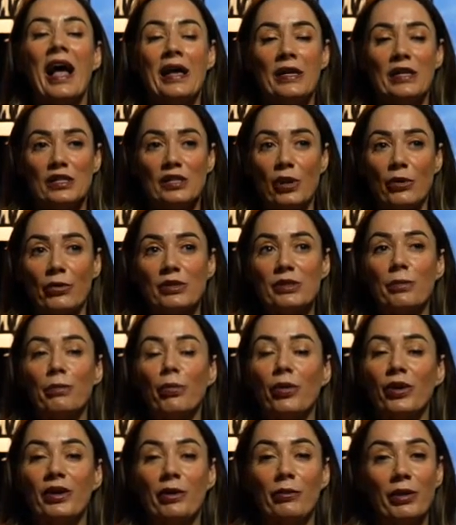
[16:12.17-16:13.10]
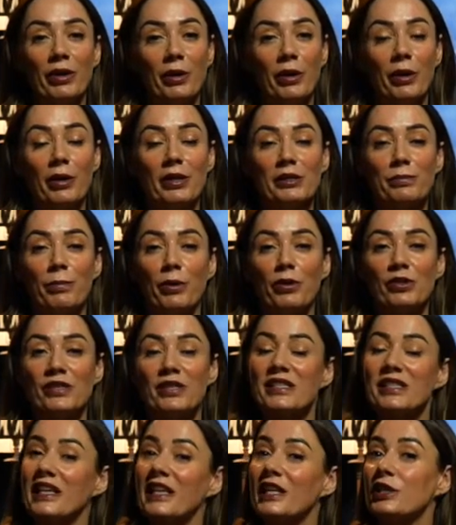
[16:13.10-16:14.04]
So it's important that we expose
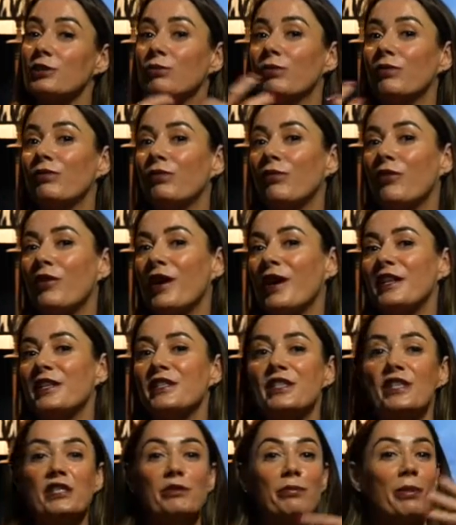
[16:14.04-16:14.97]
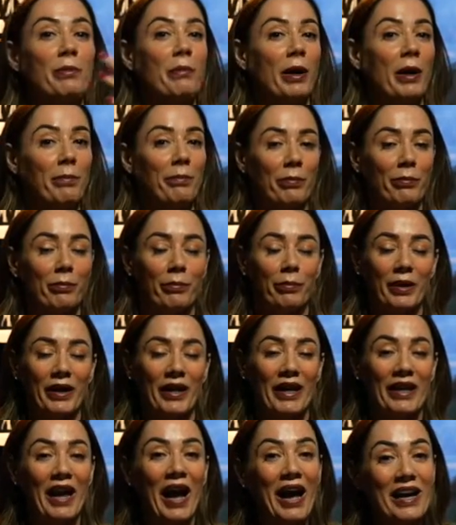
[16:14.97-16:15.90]
the skin to a variety. So we might bring
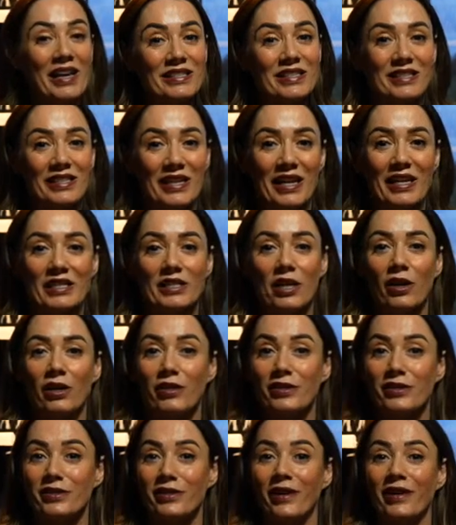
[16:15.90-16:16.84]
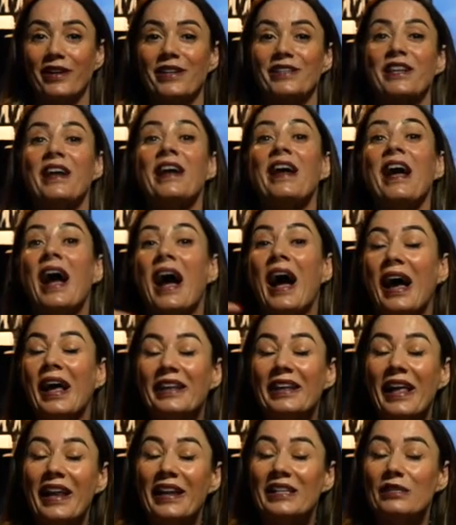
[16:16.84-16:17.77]
in acetate alongside it.
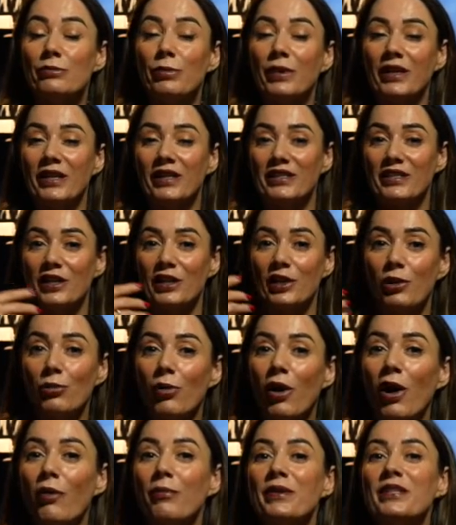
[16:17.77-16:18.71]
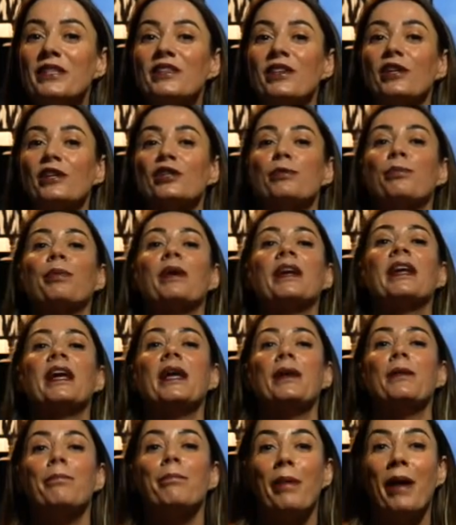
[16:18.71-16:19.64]
And then as we continue on, we start to bring
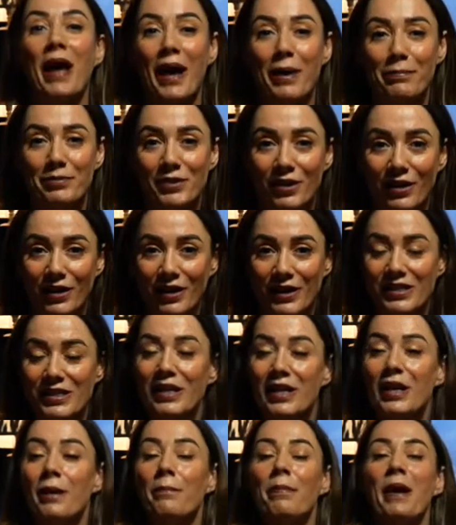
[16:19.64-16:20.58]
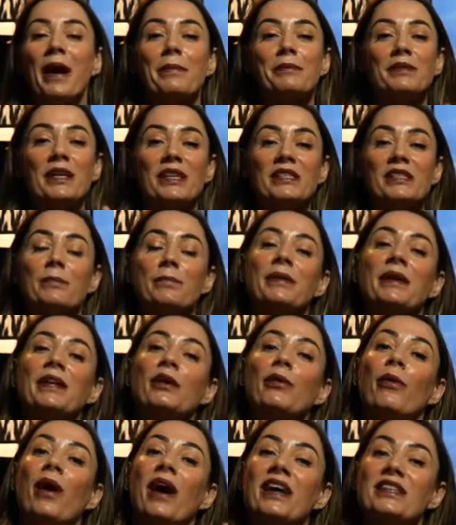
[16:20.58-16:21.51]
in peptides,
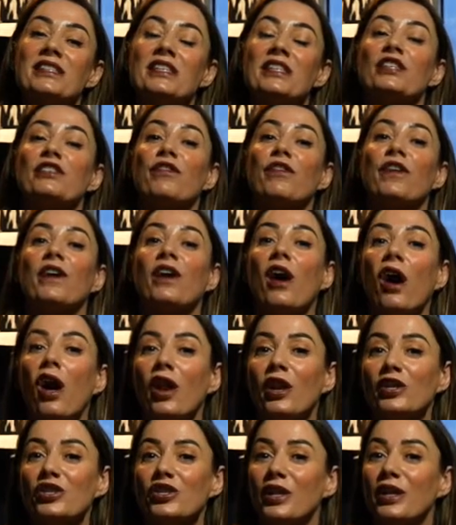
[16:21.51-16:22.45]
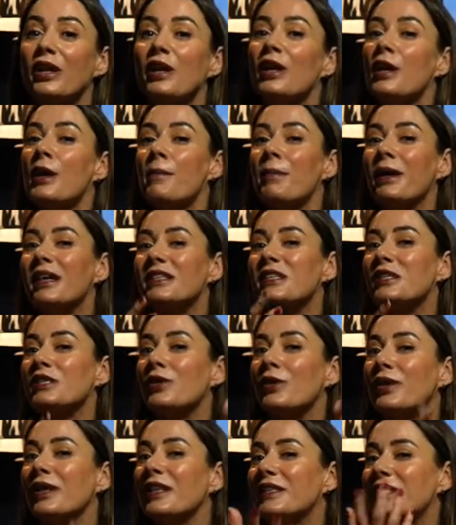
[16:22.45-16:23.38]
amino acids for collagen, because it's
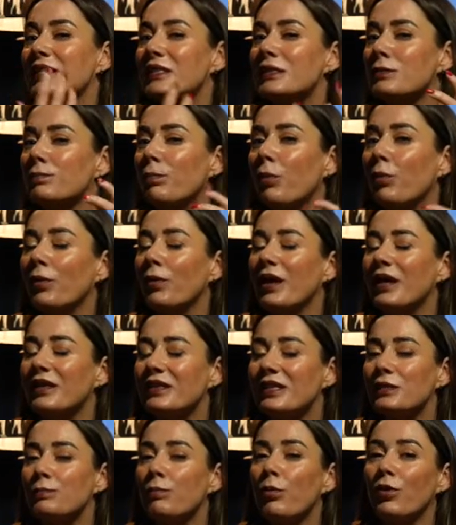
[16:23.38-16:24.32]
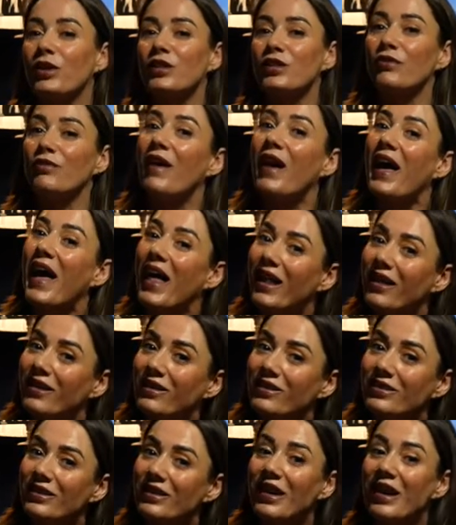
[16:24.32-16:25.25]
only at this point of
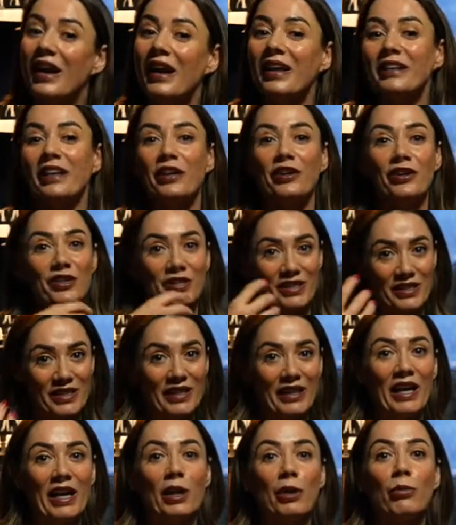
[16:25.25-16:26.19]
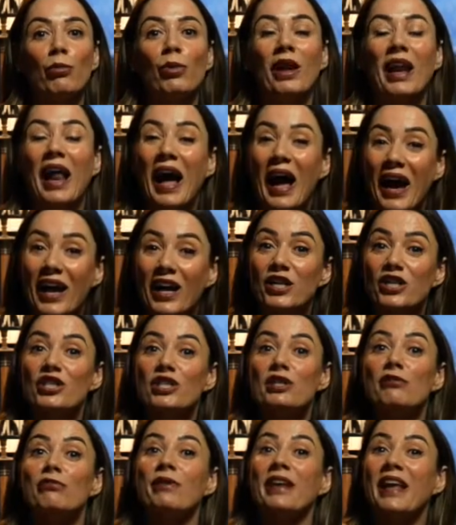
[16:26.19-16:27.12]
health that your skin will
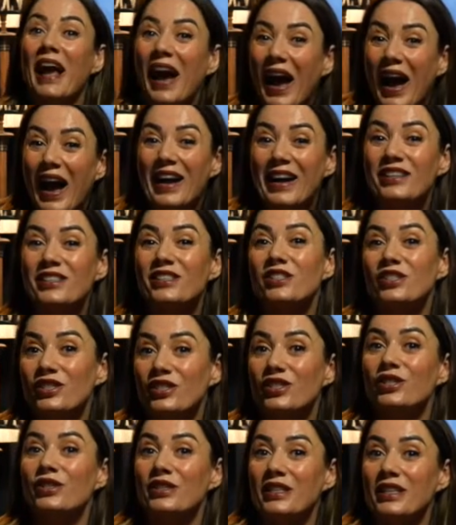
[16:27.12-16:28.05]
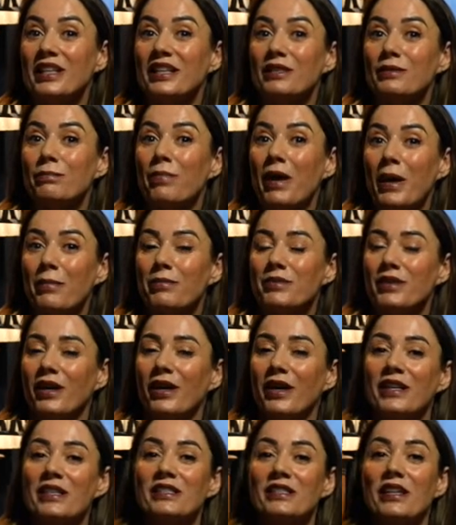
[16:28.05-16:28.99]
actually react to these
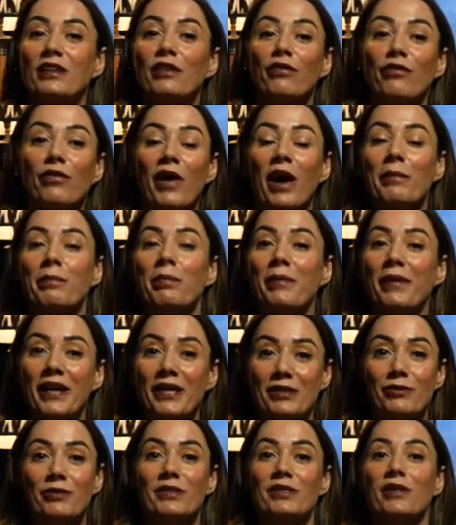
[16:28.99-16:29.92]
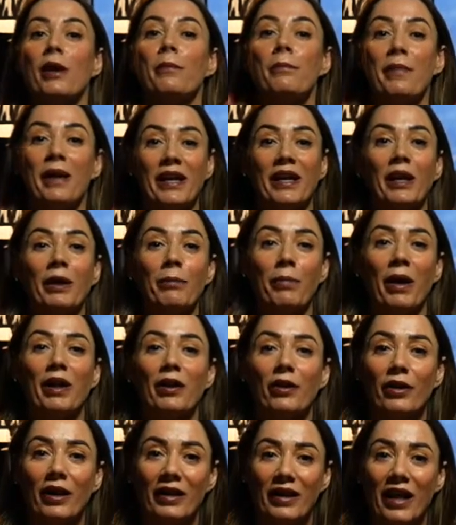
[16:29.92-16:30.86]
peptides, that the fibroblasts will start making
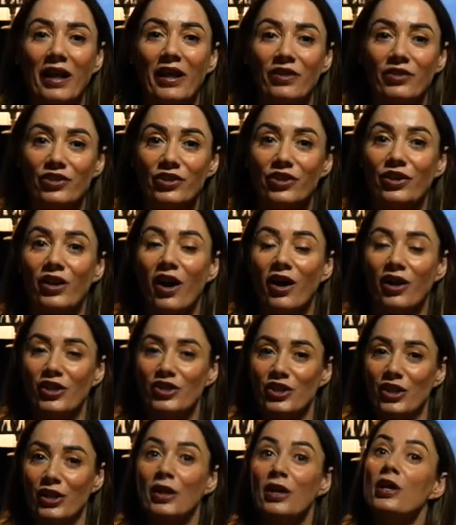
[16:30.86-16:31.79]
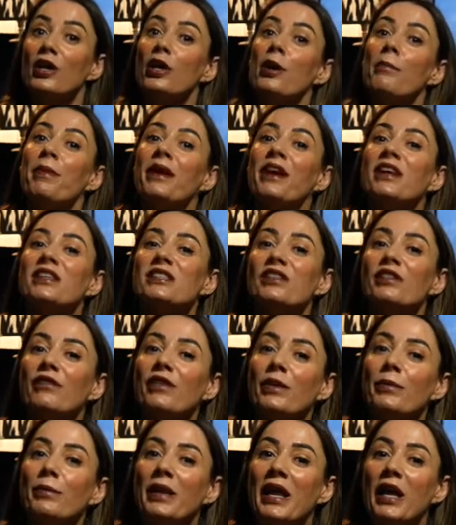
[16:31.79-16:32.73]
better and healthier collagen, because the
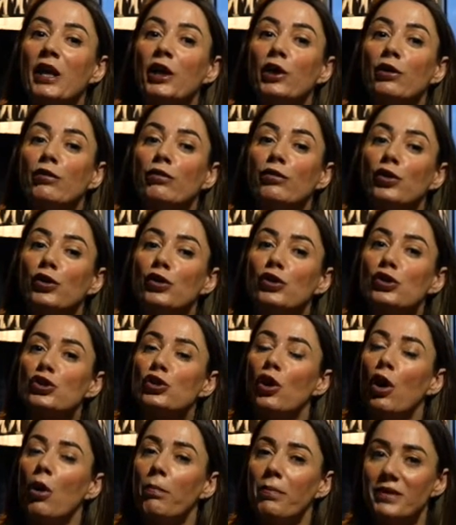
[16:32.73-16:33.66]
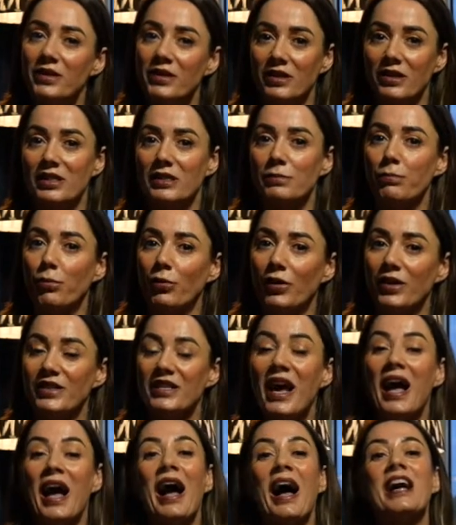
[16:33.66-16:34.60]
vitamin A you've used up until this
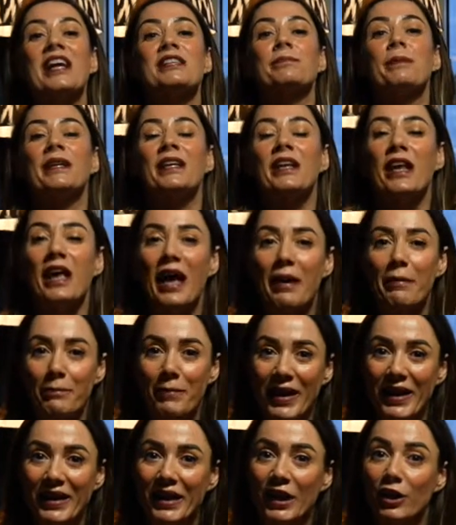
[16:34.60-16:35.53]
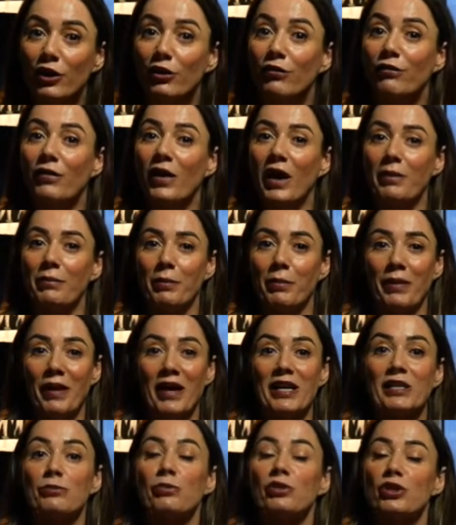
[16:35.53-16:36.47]
point has been making your
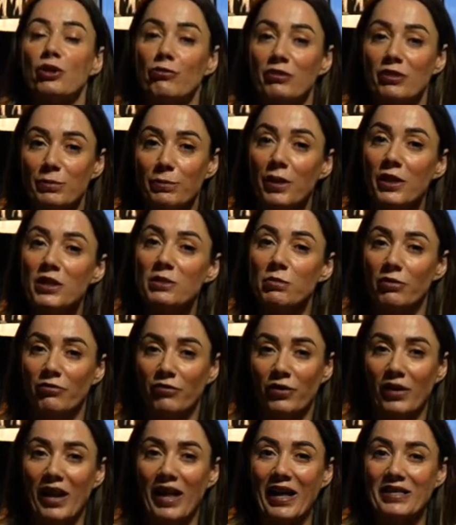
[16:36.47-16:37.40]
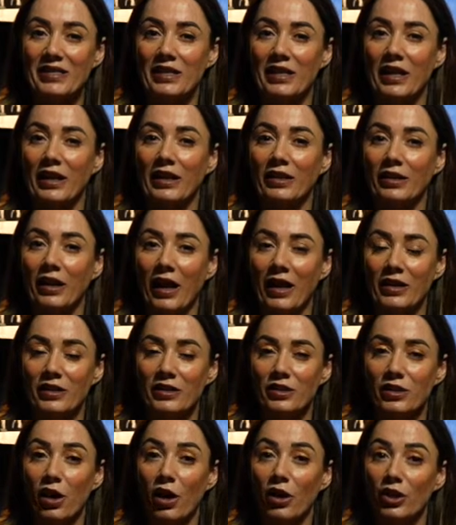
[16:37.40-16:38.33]
fibroblasts, which are responsible for elastin
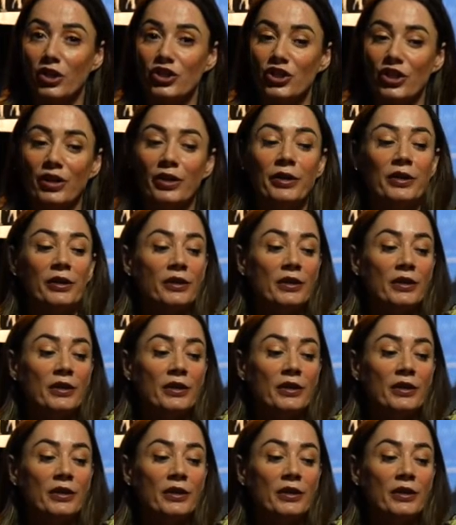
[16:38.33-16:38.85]
and collagen.